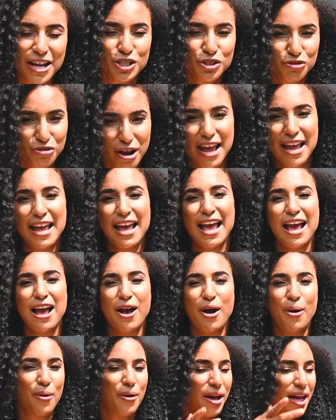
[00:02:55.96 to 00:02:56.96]
try it
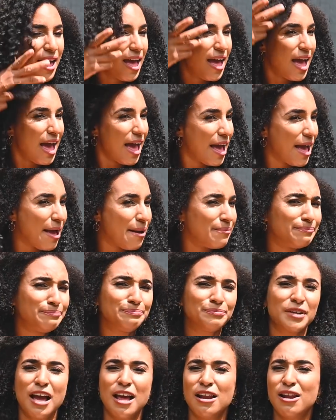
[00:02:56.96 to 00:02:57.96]
out.
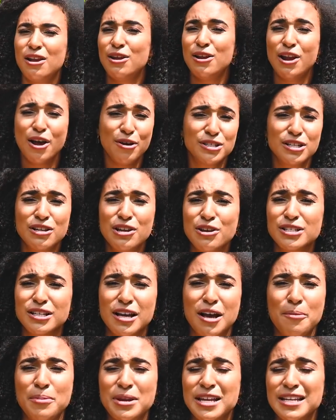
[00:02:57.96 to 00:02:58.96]
Loads of
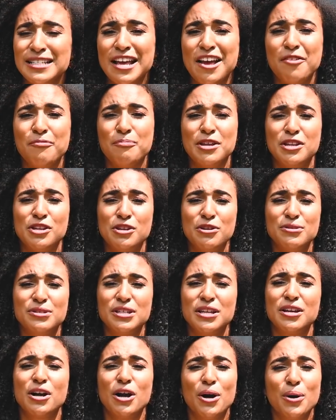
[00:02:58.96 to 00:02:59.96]
companies have been
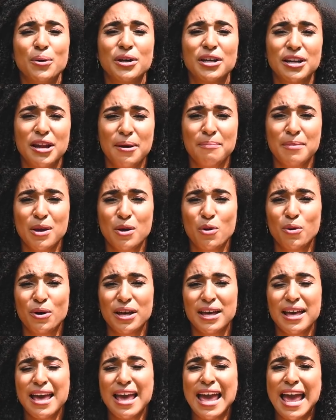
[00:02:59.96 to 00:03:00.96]
using coconut
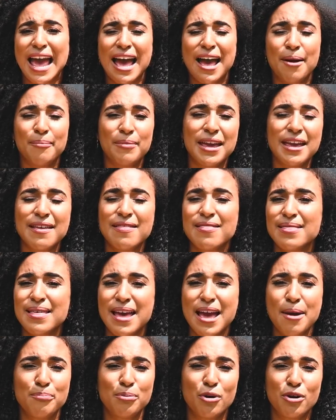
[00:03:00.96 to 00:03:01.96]
milk in
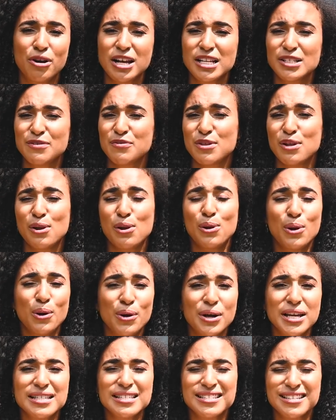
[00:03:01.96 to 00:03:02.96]
their products for the
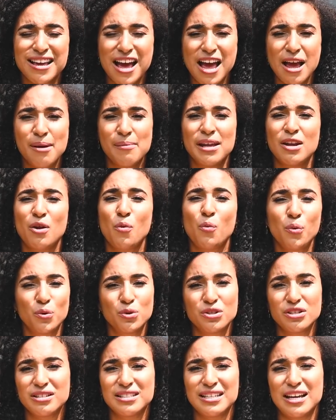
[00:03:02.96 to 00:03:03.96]
longest time in a
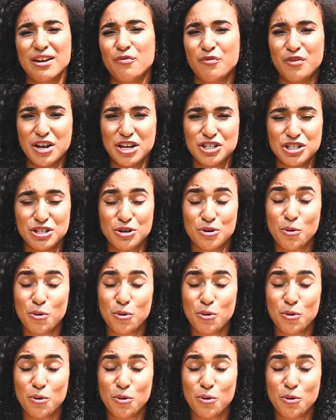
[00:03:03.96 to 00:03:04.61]
watered down fashion, and